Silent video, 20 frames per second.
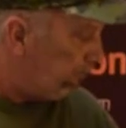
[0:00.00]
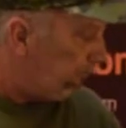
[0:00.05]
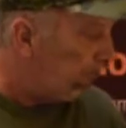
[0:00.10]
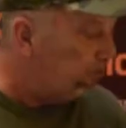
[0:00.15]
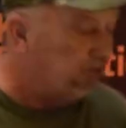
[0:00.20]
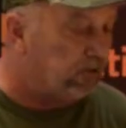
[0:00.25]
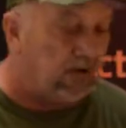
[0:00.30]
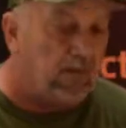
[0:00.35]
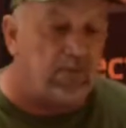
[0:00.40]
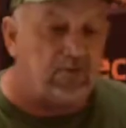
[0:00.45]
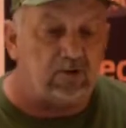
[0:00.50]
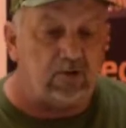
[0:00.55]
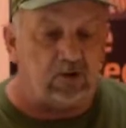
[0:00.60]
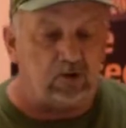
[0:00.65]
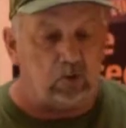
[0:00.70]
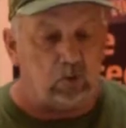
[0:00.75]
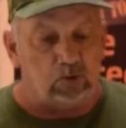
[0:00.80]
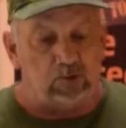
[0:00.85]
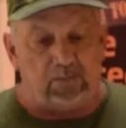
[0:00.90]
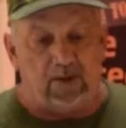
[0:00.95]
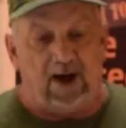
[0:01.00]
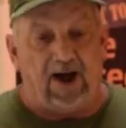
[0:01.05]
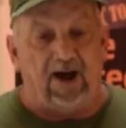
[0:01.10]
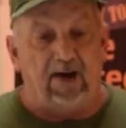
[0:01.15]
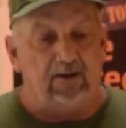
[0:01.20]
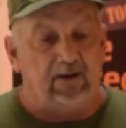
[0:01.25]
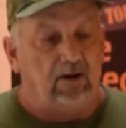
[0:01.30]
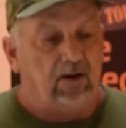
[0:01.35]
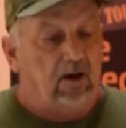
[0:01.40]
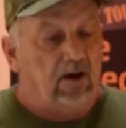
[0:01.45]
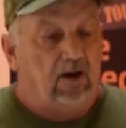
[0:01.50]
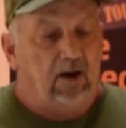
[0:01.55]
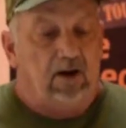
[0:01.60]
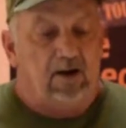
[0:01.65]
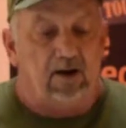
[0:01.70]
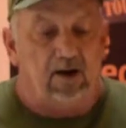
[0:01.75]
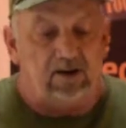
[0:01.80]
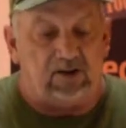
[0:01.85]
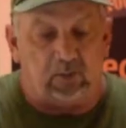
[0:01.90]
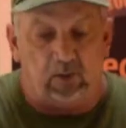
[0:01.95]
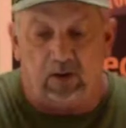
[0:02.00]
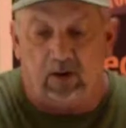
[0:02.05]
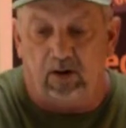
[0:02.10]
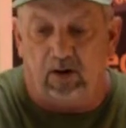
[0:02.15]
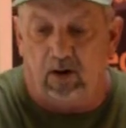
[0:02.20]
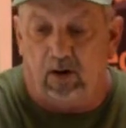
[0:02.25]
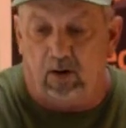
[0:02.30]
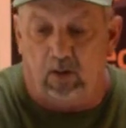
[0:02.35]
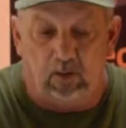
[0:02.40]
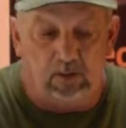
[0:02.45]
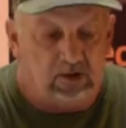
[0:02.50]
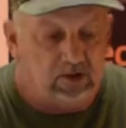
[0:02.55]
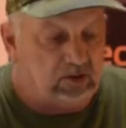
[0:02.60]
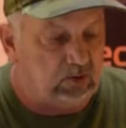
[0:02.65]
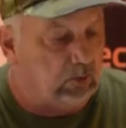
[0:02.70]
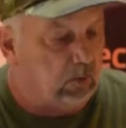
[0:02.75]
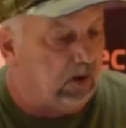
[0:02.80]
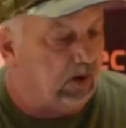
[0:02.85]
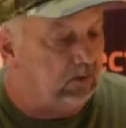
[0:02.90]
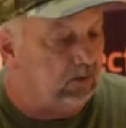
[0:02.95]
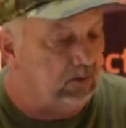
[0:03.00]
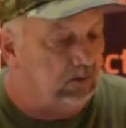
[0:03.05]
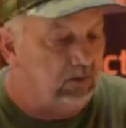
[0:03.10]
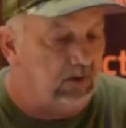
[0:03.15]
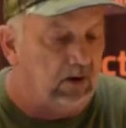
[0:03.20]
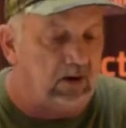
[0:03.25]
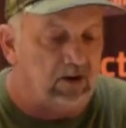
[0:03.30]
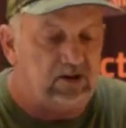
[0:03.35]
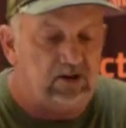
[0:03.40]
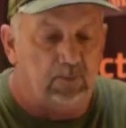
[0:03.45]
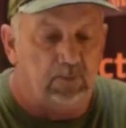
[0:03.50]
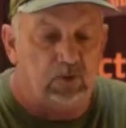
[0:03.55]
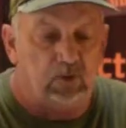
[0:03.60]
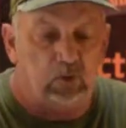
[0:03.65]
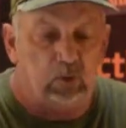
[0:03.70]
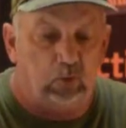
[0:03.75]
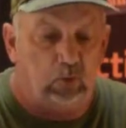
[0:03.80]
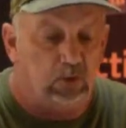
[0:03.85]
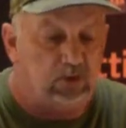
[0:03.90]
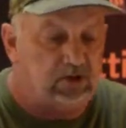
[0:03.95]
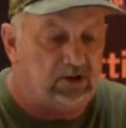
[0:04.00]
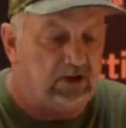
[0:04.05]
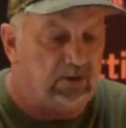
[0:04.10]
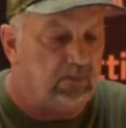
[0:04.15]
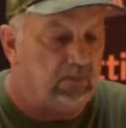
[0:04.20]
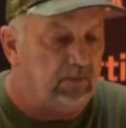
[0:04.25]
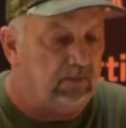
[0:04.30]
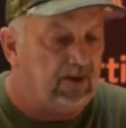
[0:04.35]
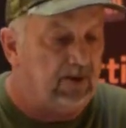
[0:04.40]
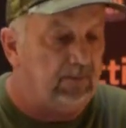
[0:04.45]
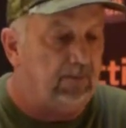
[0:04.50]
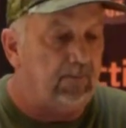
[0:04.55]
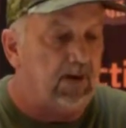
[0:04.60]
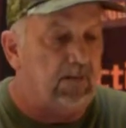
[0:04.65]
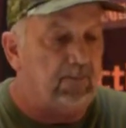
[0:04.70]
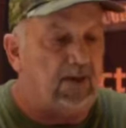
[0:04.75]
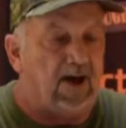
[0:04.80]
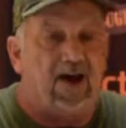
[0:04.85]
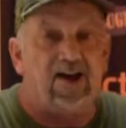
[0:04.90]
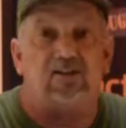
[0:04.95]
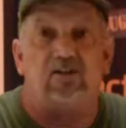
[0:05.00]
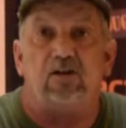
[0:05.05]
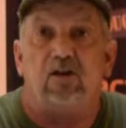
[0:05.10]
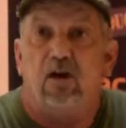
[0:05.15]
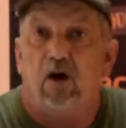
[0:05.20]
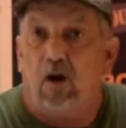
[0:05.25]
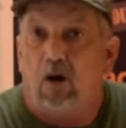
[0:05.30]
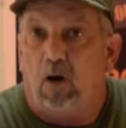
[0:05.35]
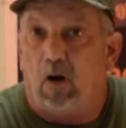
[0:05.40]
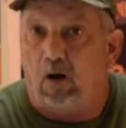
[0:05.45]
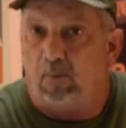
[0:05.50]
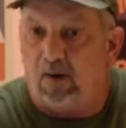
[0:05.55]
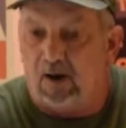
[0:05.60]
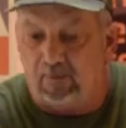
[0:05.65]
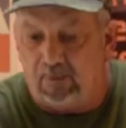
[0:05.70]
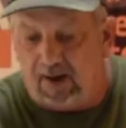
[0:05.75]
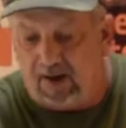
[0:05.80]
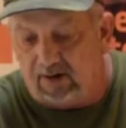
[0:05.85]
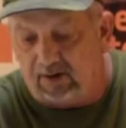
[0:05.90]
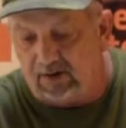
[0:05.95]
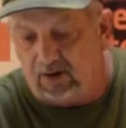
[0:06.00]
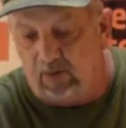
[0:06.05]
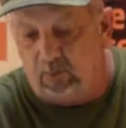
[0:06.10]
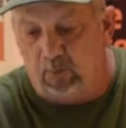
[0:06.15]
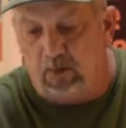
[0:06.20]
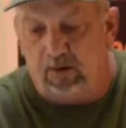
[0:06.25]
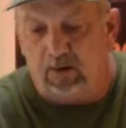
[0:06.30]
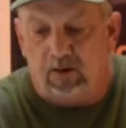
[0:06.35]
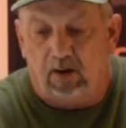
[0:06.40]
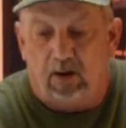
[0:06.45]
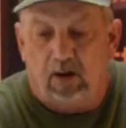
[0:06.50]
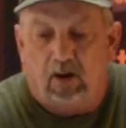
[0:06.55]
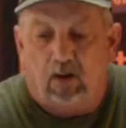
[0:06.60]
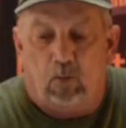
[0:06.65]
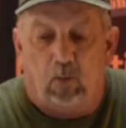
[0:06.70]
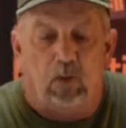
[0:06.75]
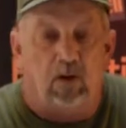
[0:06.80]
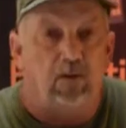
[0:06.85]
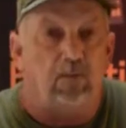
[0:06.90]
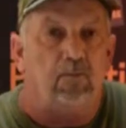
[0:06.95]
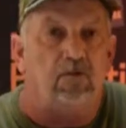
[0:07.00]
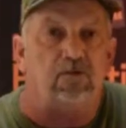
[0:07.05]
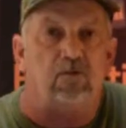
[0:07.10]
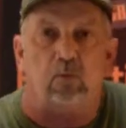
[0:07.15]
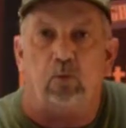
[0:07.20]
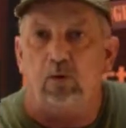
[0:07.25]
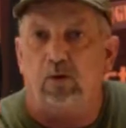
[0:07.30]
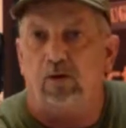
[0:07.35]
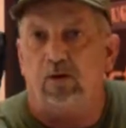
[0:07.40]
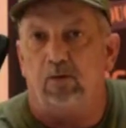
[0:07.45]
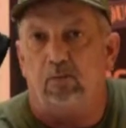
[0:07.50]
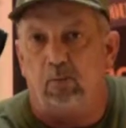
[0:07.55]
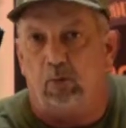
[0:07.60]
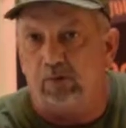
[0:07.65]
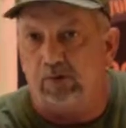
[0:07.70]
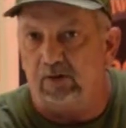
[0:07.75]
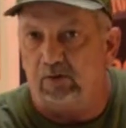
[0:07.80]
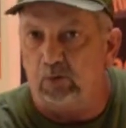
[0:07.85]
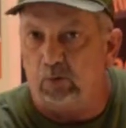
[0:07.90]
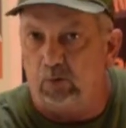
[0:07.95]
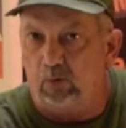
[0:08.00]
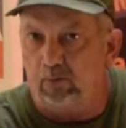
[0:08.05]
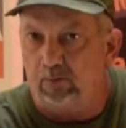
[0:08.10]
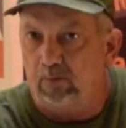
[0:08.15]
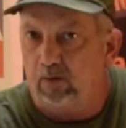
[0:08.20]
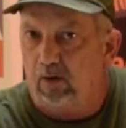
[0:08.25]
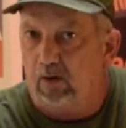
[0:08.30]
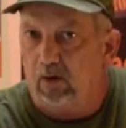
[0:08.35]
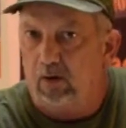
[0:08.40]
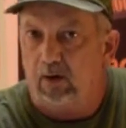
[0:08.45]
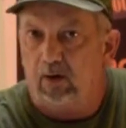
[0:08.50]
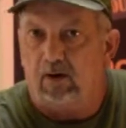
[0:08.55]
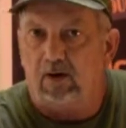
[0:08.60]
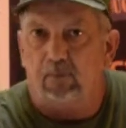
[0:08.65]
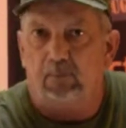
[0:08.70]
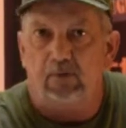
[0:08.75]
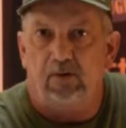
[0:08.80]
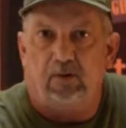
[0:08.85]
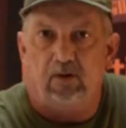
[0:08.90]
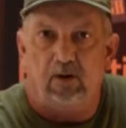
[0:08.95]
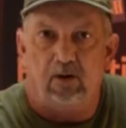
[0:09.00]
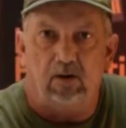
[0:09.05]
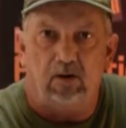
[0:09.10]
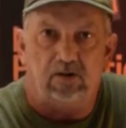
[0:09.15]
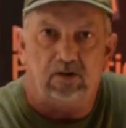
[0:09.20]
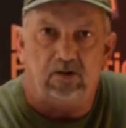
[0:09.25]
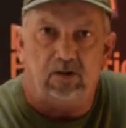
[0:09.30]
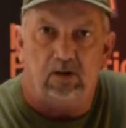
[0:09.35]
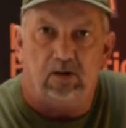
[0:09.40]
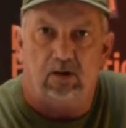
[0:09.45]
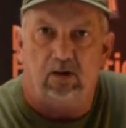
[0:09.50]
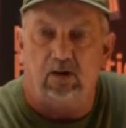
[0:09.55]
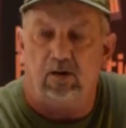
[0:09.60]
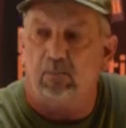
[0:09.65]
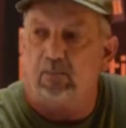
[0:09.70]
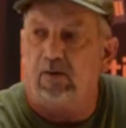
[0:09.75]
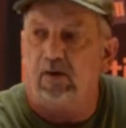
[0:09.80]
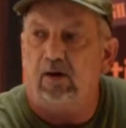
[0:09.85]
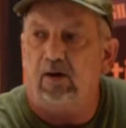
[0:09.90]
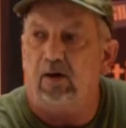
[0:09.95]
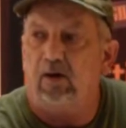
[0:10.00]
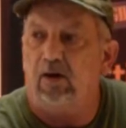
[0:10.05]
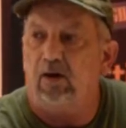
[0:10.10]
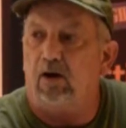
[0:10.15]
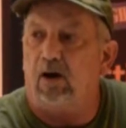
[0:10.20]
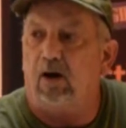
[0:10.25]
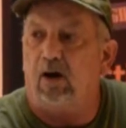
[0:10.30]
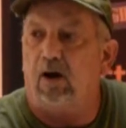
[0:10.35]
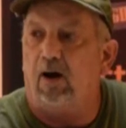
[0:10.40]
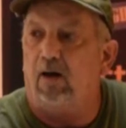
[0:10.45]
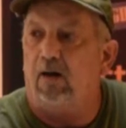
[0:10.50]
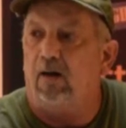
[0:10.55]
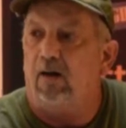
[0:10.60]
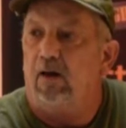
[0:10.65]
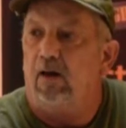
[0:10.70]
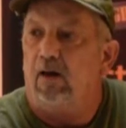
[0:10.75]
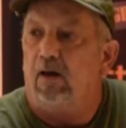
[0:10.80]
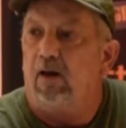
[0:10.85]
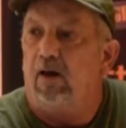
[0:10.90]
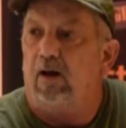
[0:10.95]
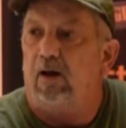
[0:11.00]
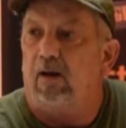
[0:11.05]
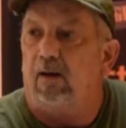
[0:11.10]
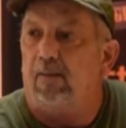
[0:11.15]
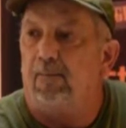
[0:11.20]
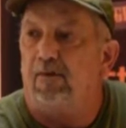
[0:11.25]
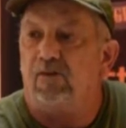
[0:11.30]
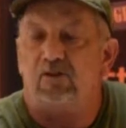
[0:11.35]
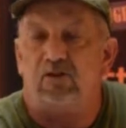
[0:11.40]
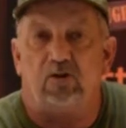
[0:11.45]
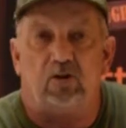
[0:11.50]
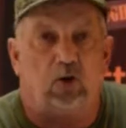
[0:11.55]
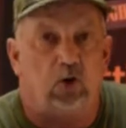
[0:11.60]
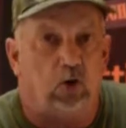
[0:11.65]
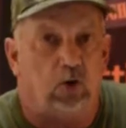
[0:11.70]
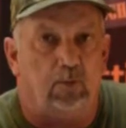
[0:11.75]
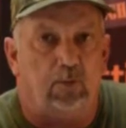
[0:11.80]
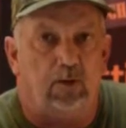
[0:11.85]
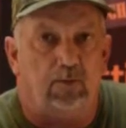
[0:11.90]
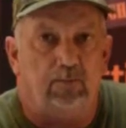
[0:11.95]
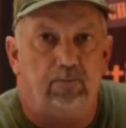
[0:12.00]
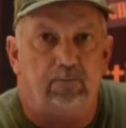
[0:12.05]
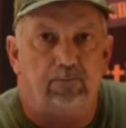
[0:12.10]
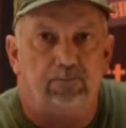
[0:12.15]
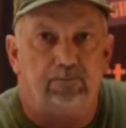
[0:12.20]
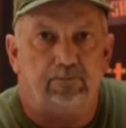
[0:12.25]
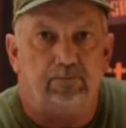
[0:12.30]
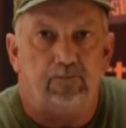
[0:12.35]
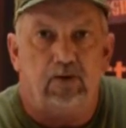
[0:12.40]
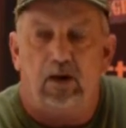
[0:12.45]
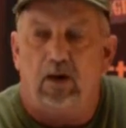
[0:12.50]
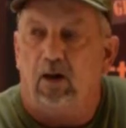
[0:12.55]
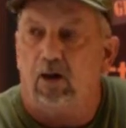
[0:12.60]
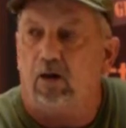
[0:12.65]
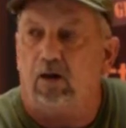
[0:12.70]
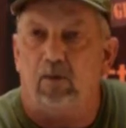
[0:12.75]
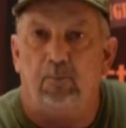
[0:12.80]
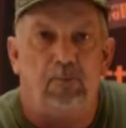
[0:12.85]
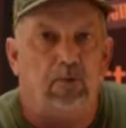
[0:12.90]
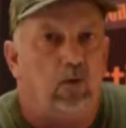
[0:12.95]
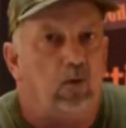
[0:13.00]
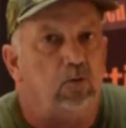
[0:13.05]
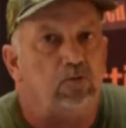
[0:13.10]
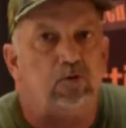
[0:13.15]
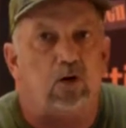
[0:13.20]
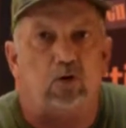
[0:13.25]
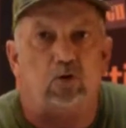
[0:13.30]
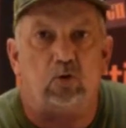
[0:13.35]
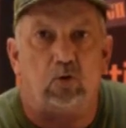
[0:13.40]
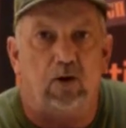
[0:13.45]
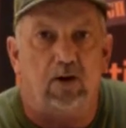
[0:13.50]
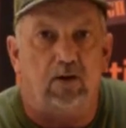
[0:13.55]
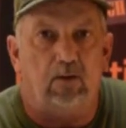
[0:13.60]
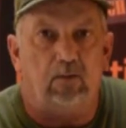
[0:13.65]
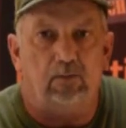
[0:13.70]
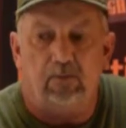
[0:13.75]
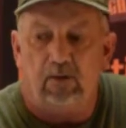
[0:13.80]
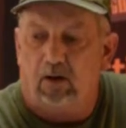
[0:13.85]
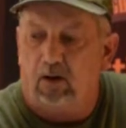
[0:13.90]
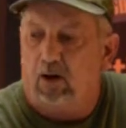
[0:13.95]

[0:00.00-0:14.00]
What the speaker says: So that was our source pack. Next we're going to go is to our some of the tools that all my packs come with. One of them is a really good multi-tool. It could be this. It could be this is a Gerber. It could be Ozark Trail.